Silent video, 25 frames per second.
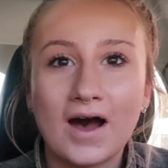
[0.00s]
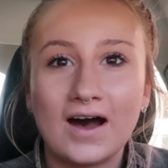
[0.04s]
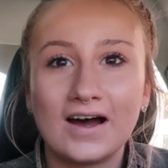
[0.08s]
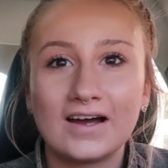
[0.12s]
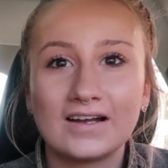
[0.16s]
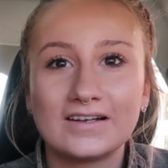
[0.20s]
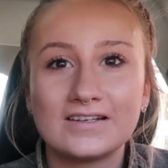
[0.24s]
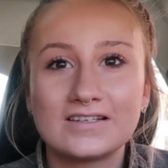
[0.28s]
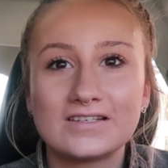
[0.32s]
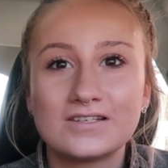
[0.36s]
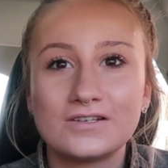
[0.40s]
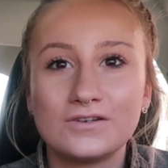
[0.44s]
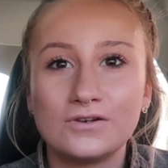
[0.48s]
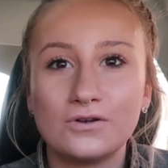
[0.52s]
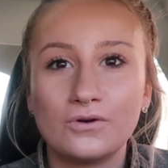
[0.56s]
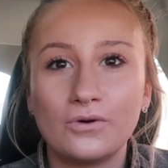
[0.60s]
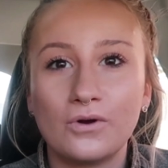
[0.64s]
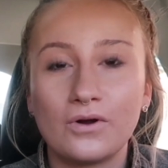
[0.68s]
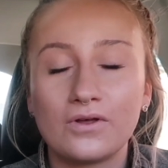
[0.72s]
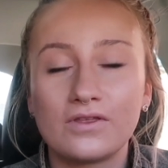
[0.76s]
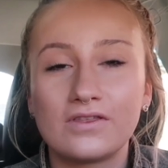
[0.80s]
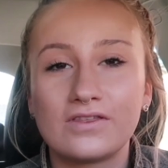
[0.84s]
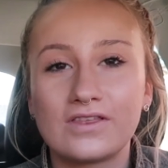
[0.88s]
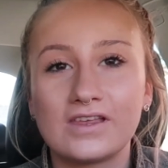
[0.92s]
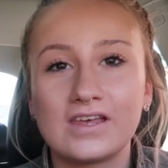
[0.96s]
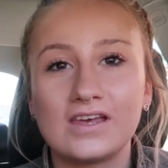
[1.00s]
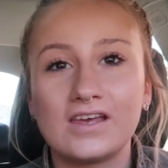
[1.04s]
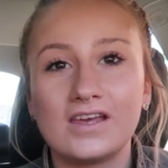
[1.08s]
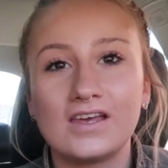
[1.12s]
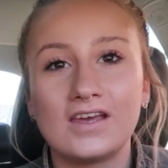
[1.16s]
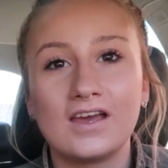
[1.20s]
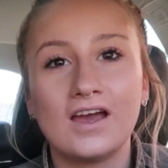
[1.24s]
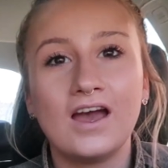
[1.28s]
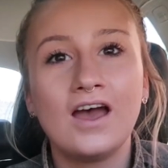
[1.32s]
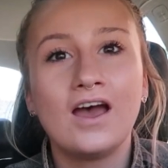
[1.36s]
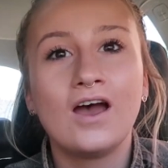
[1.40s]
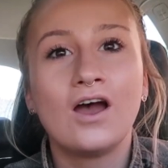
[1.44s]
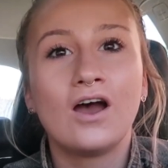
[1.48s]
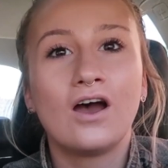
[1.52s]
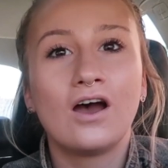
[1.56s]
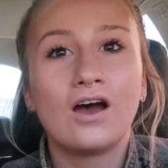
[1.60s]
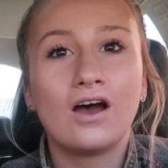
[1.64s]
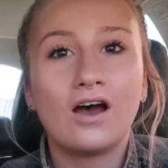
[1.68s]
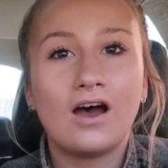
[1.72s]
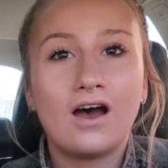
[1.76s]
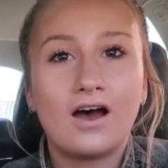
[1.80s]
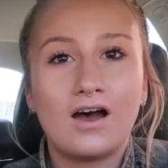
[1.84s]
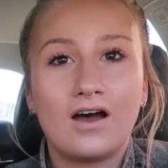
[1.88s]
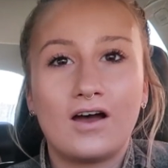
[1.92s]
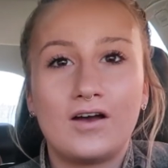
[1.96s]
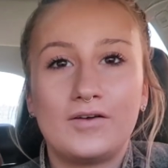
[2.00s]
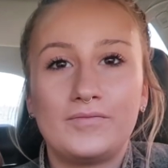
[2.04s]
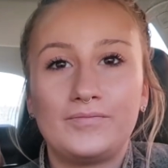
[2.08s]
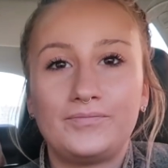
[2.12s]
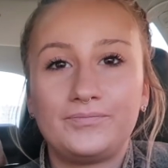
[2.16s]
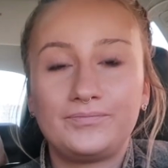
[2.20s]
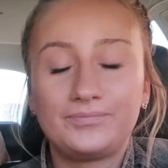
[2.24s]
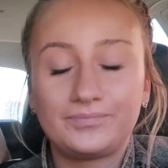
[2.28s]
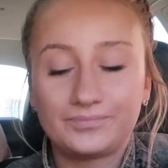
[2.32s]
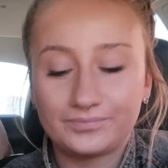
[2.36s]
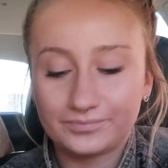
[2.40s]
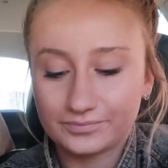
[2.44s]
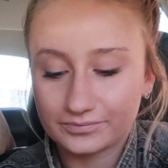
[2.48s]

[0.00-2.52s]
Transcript: onto the, um,